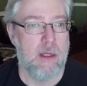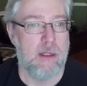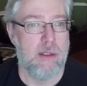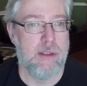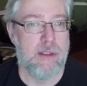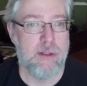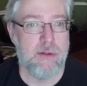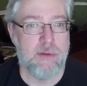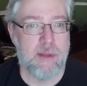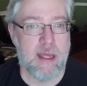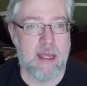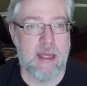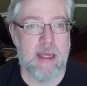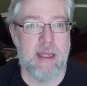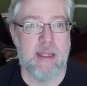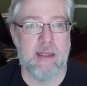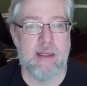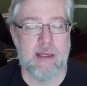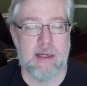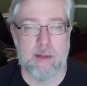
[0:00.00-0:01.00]
Do they
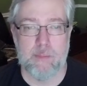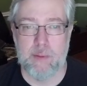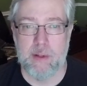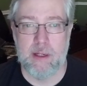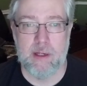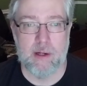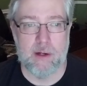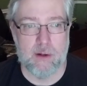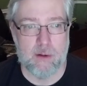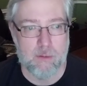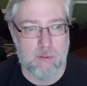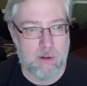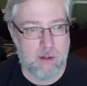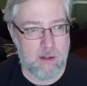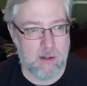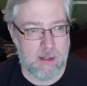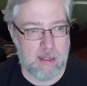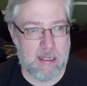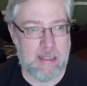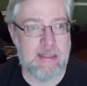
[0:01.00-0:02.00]
end up, you know,
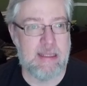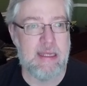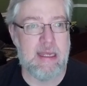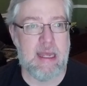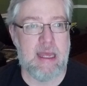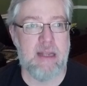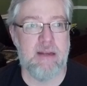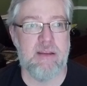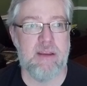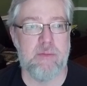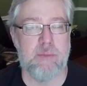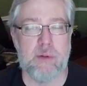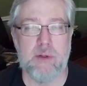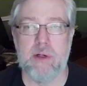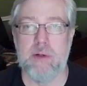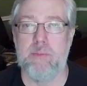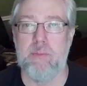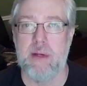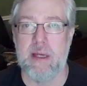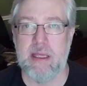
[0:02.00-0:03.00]
in the end of the
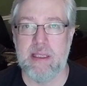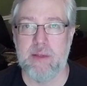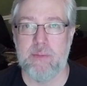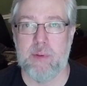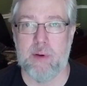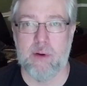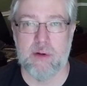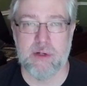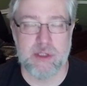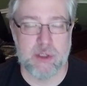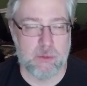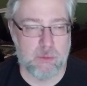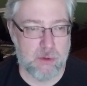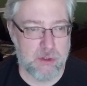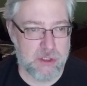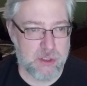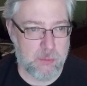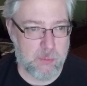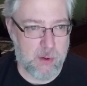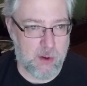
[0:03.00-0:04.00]
book being the person we're
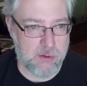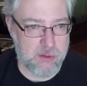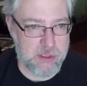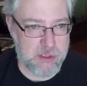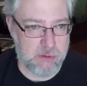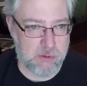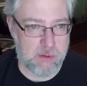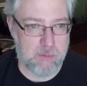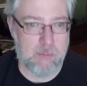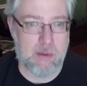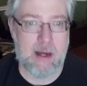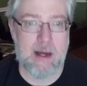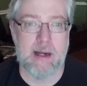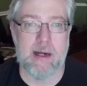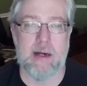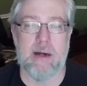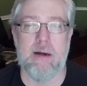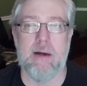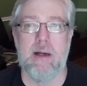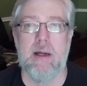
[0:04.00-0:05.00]
supposed to
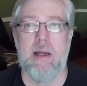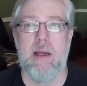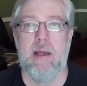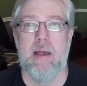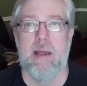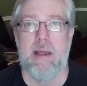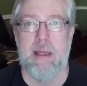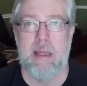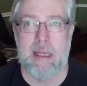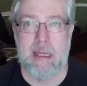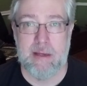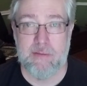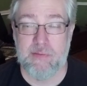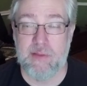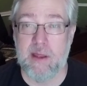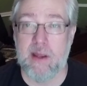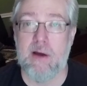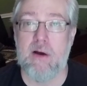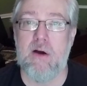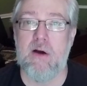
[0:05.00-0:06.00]
admire? If
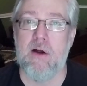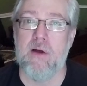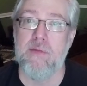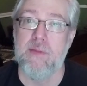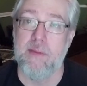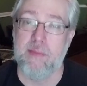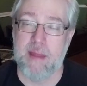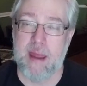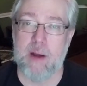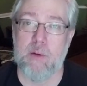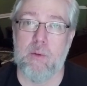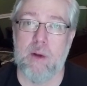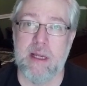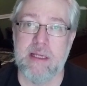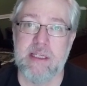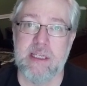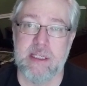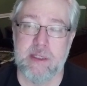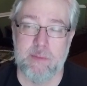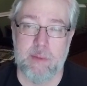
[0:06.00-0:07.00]
they are, then that
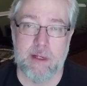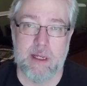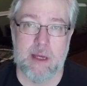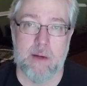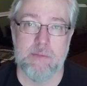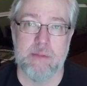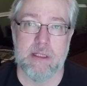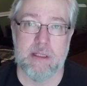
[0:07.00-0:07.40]
racism becomes a